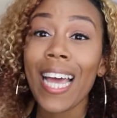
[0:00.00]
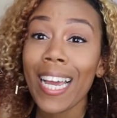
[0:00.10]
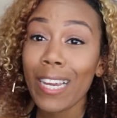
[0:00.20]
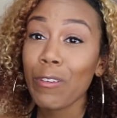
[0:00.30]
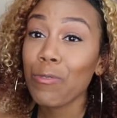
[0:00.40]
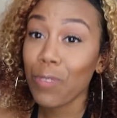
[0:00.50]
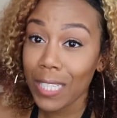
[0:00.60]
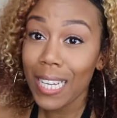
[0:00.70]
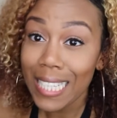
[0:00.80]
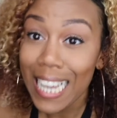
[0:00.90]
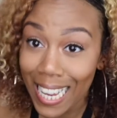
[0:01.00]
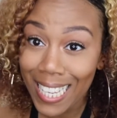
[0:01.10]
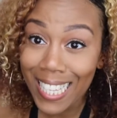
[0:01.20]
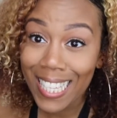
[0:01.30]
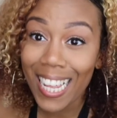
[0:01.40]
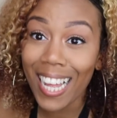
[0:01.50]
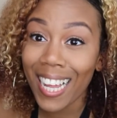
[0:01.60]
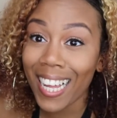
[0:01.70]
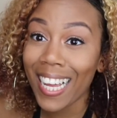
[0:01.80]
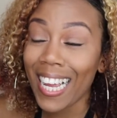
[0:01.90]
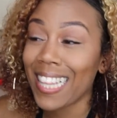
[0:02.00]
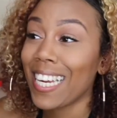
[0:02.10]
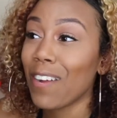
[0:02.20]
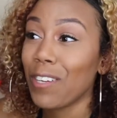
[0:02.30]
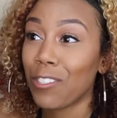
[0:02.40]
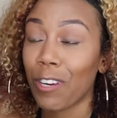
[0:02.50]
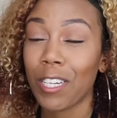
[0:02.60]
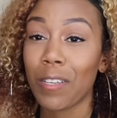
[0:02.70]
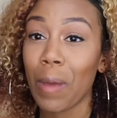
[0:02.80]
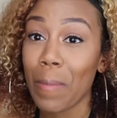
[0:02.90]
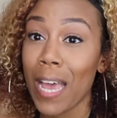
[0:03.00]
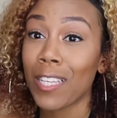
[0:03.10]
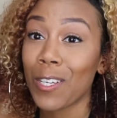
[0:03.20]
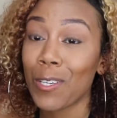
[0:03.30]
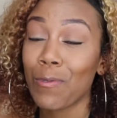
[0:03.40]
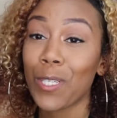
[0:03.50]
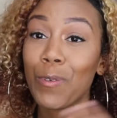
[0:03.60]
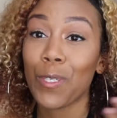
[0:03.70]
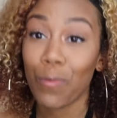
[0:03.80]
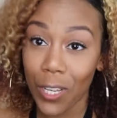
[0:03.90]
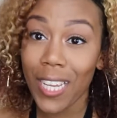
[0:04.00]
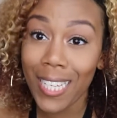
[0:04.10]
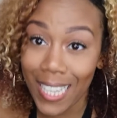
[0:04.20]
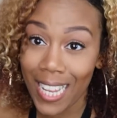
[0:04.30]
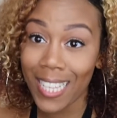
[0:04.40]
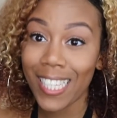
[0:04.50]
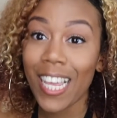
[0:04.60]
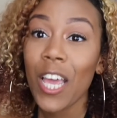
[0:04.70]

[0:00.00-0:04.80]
that, it was really intense, uh, and then I went straight into my master's, which was really intense.